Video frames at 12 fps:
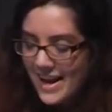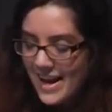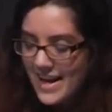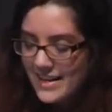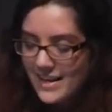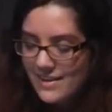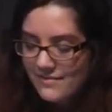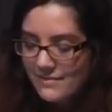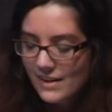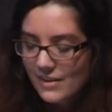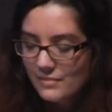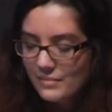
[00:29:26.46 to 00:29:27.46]
And I
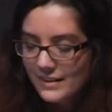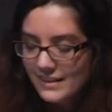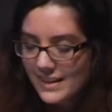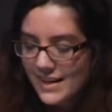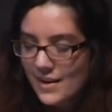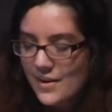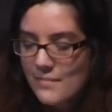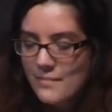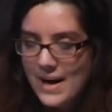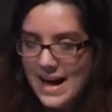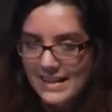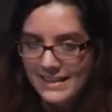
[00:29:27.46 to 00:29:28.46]
fell really
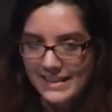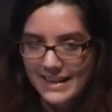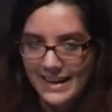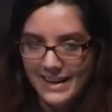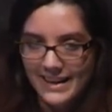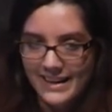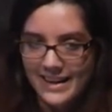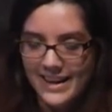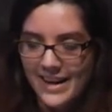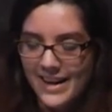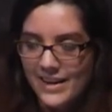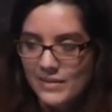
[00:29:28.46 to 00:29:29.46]
badly,
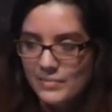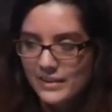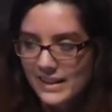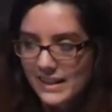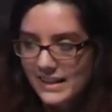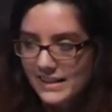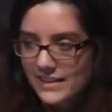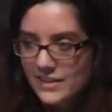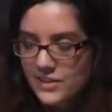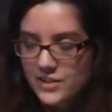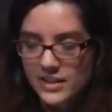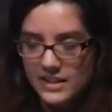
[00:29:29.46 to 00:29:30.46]
bleeding in the
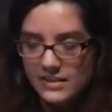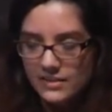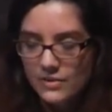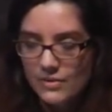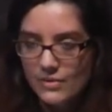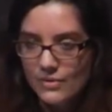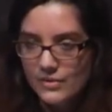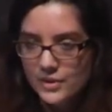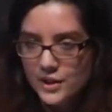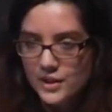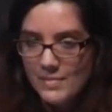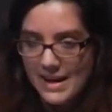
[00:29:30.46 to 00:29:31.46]
street, the whole
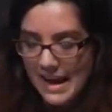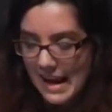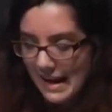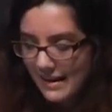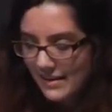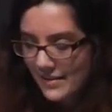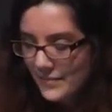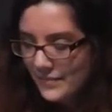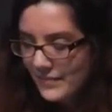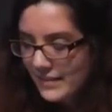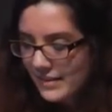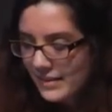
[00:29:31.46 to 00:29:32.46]
shebang.
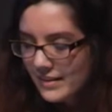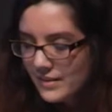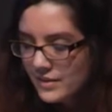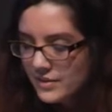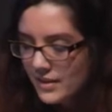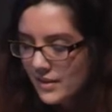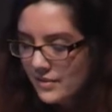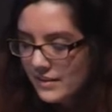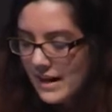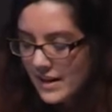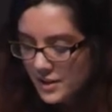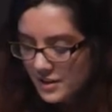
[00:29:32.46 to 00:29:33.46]
So
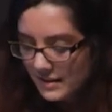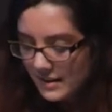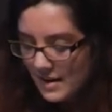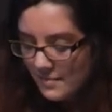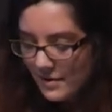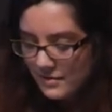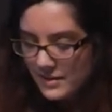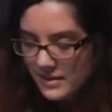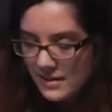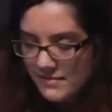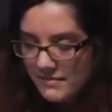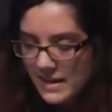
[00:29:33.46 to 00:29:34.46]
naturally, I posted
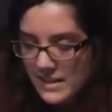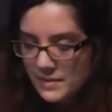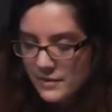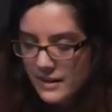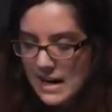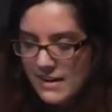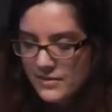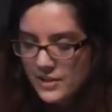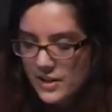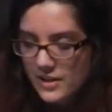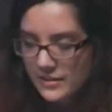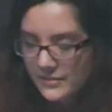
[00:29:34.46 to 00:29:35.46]
on Facebook
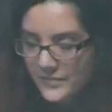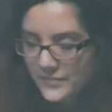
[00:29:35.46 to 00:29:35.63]
after.